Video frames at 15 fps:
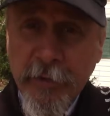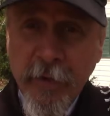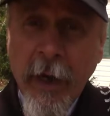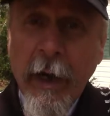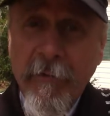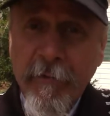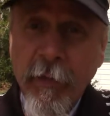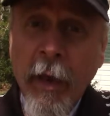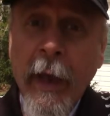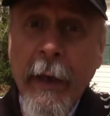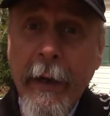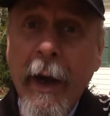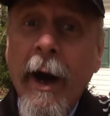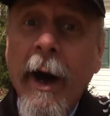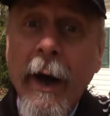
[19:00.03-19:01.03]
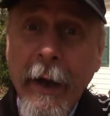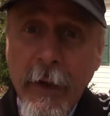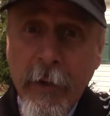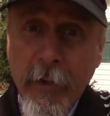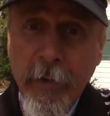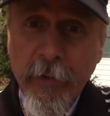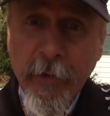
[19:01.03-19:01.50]
Top Flite
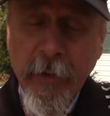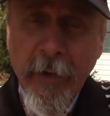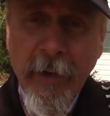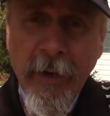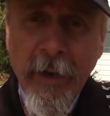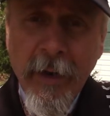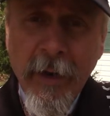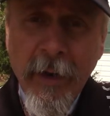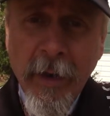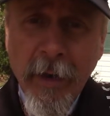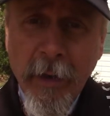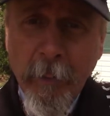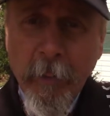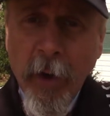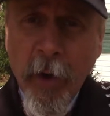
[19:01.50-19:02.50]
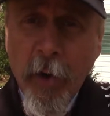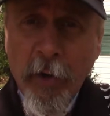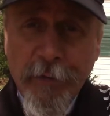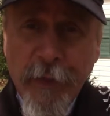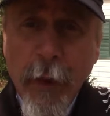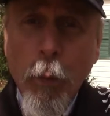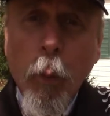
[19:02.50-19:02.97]
irons
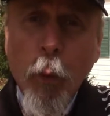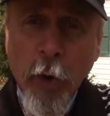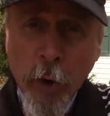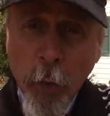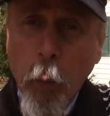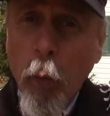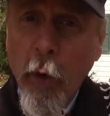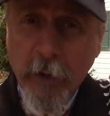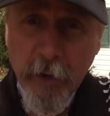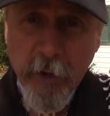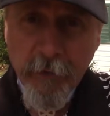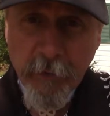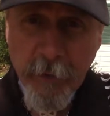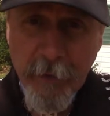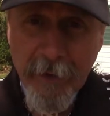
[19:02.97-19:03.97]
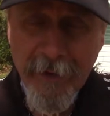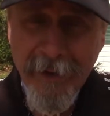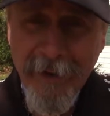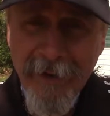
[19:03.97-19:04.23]
because they work wonderfully.